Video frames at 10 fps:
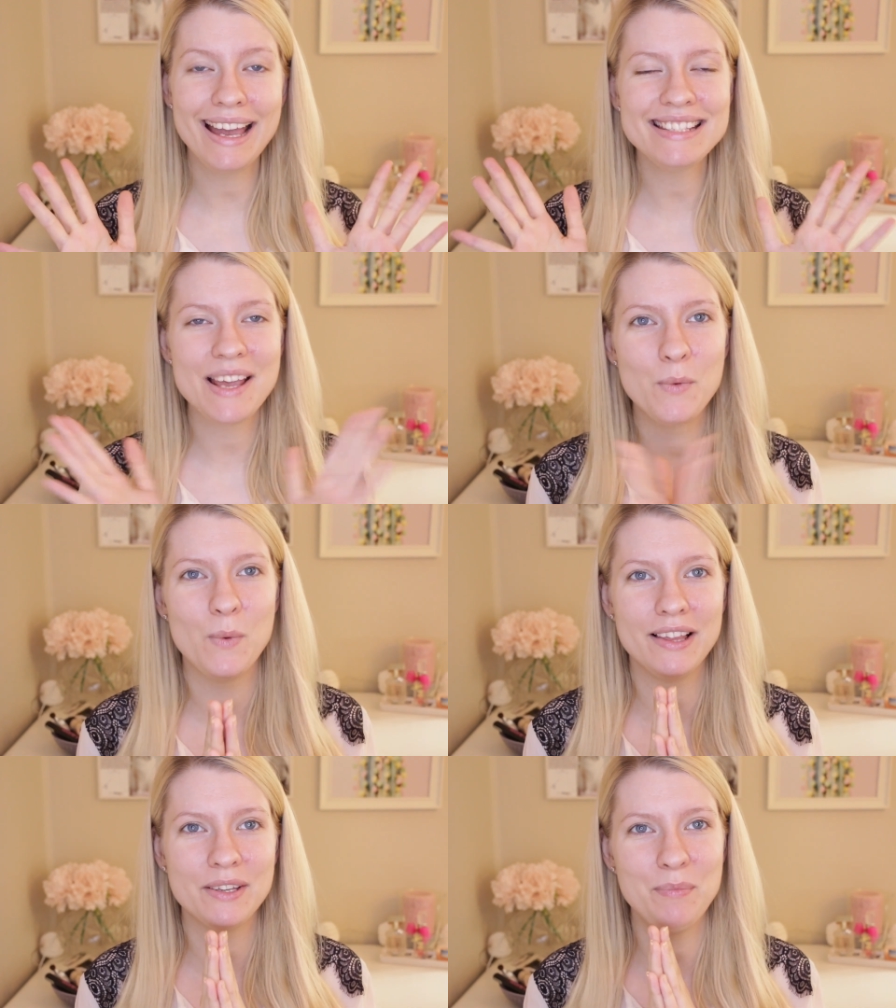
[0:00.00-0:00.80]
guys, and
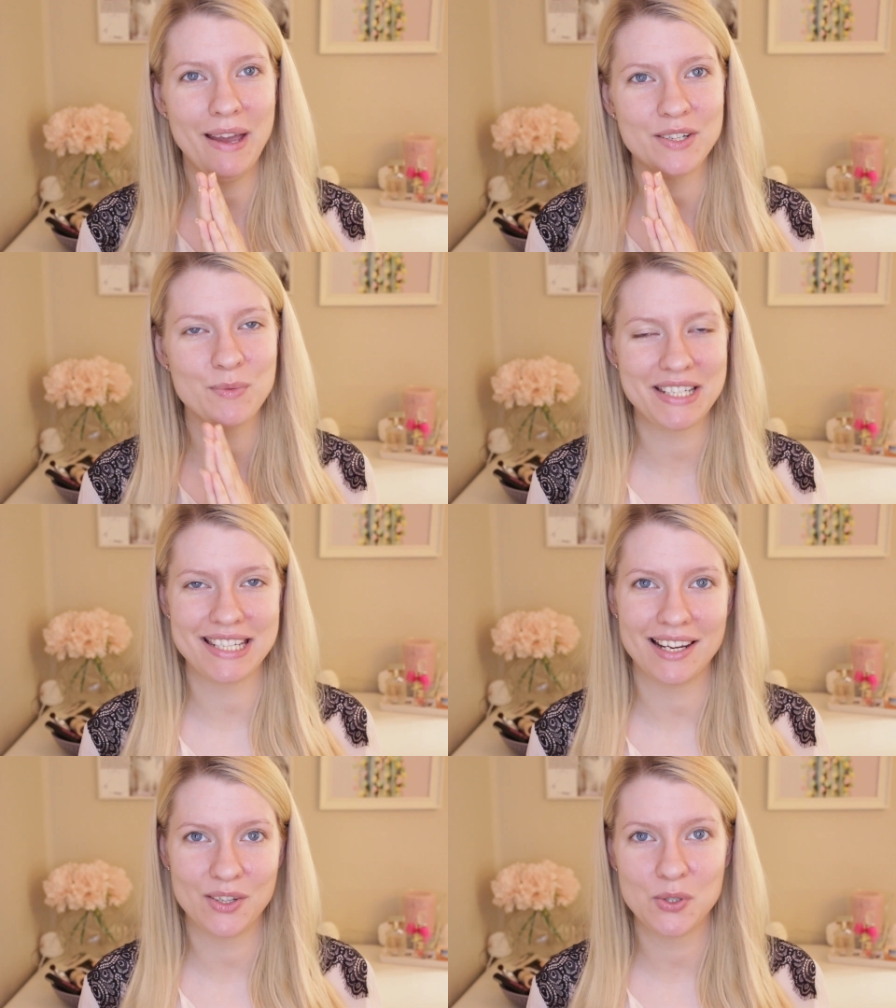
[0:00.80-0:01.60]
welcome back to my
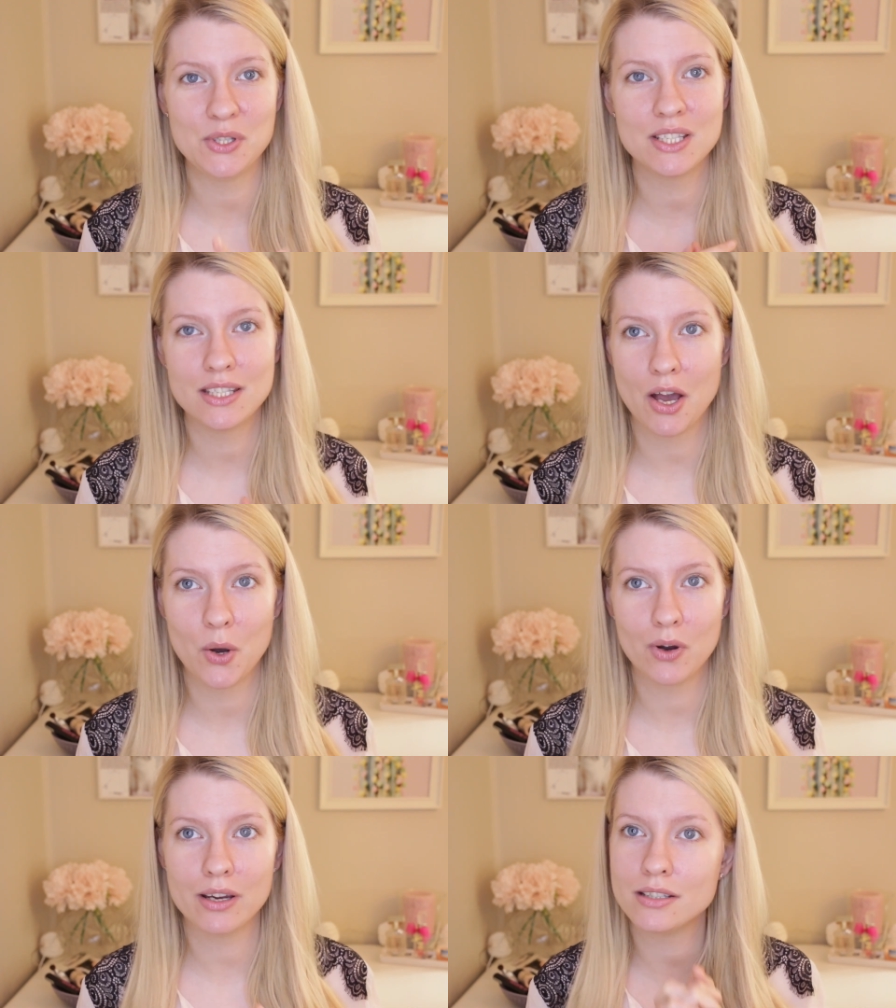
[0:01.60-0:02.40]
channel.
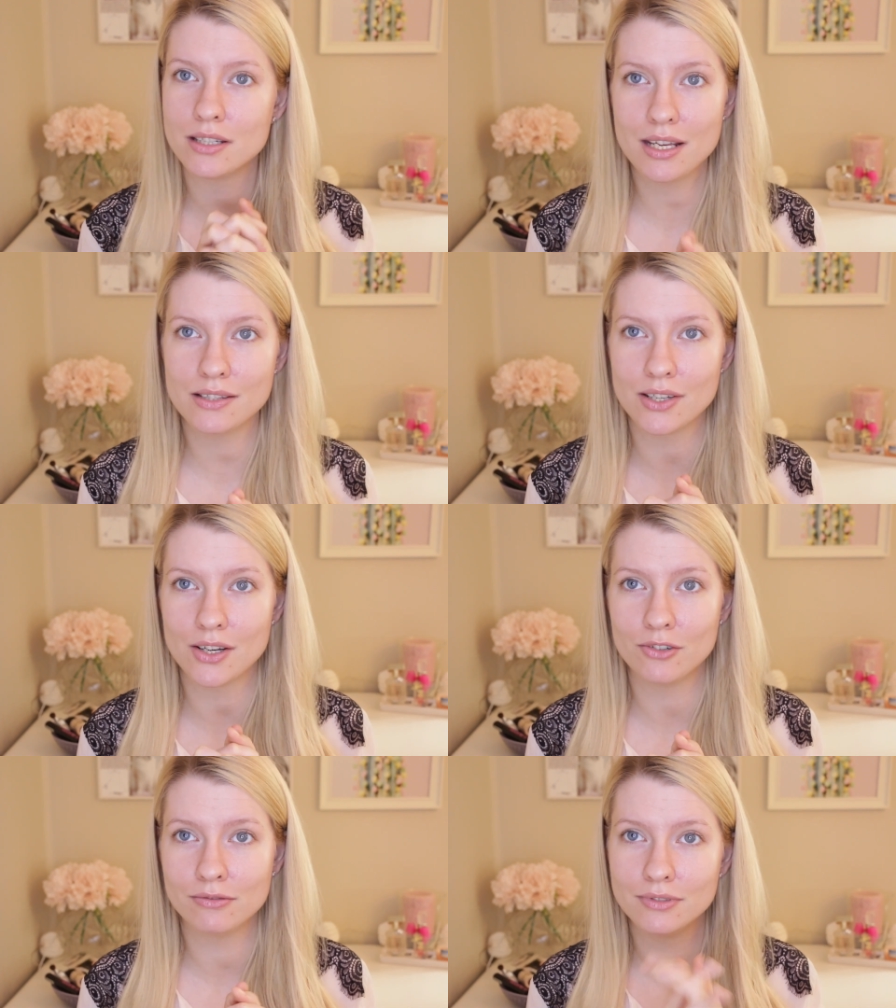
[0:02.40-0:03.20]
So in today's
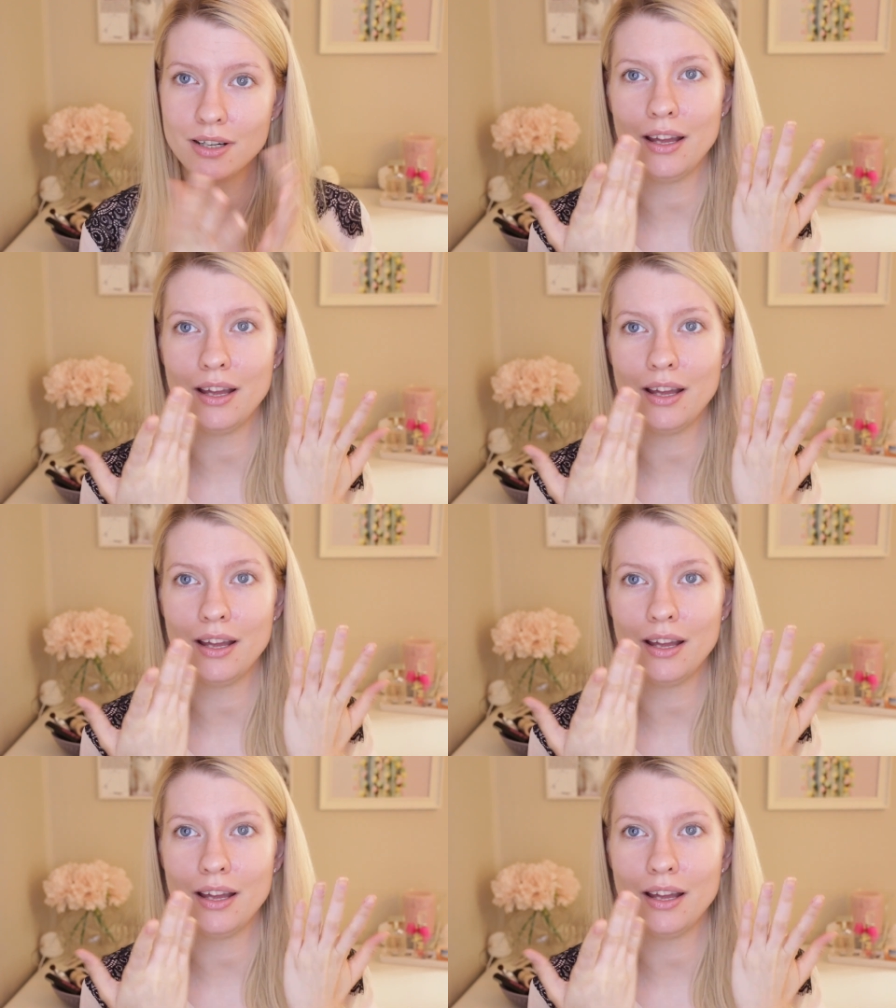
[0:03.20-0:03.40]
video